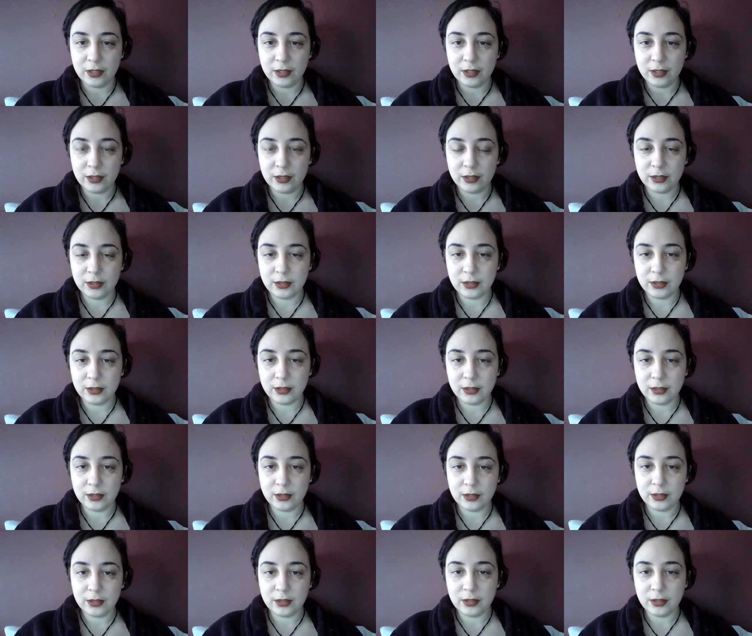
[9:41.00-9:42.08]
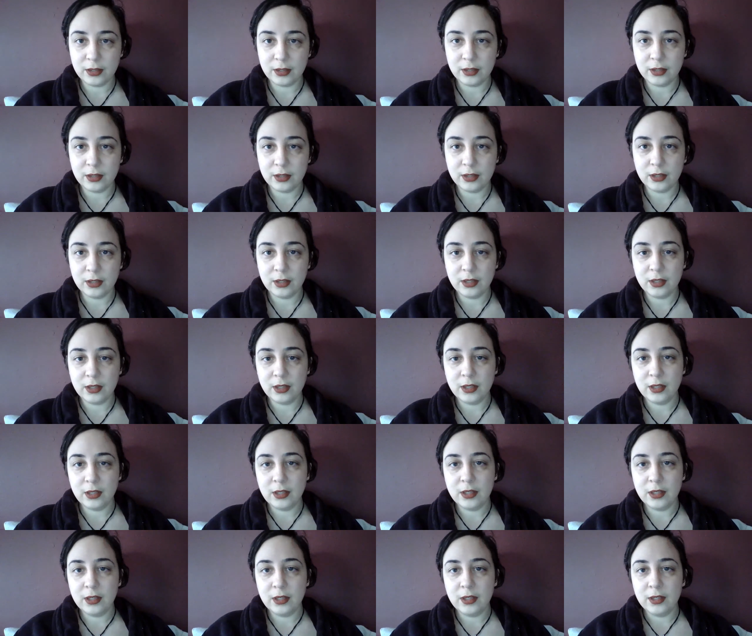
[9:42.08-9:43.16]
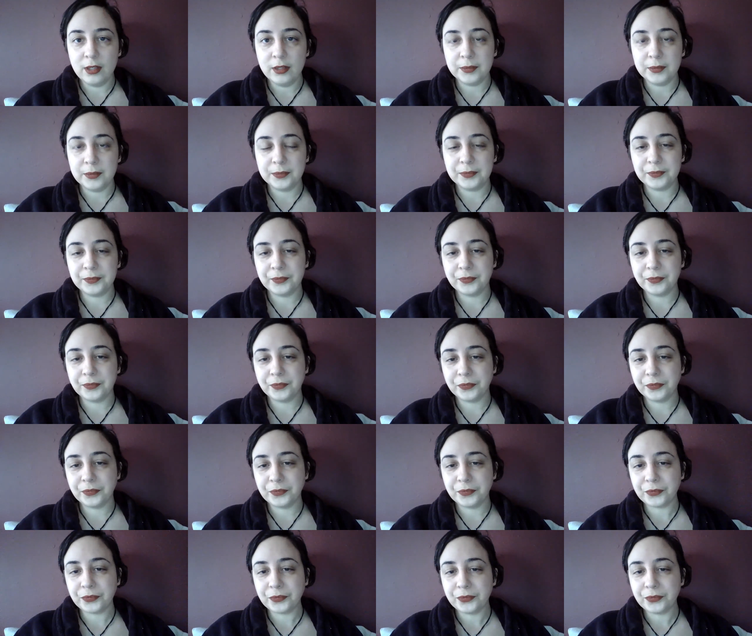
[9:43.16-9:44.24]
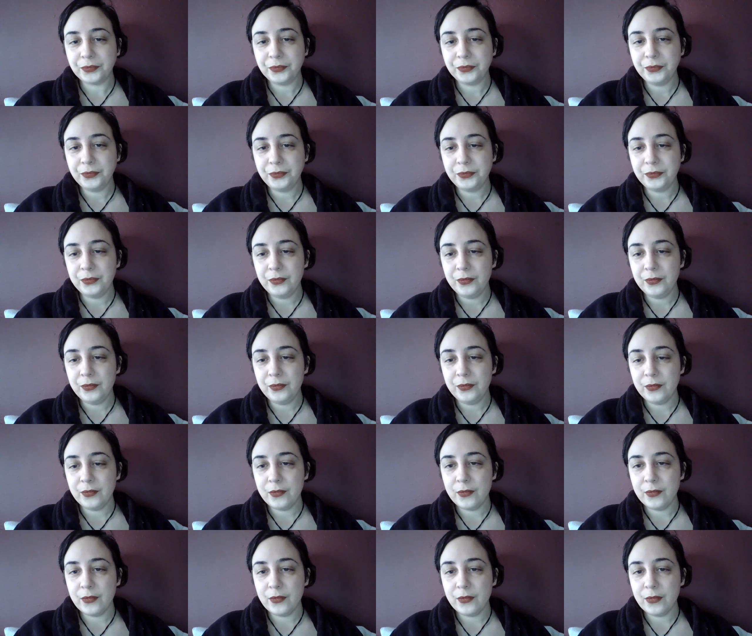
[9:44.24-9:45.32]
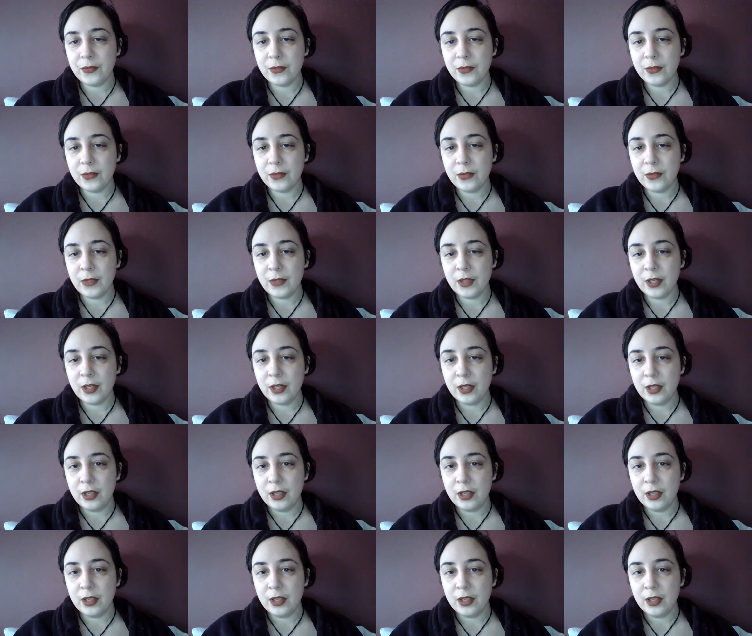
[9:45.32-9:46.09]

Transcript: No one is speaking in this clip.